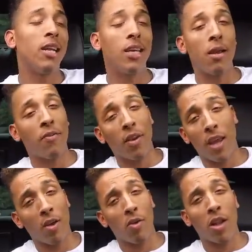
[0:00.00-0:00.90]
And I
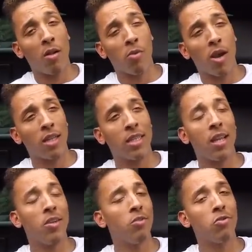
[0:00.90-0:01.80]
definitely ain't gonna glamorize
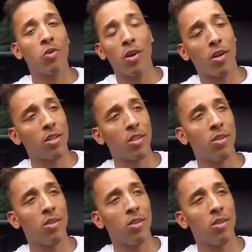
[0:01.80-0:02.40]
selling no drugs.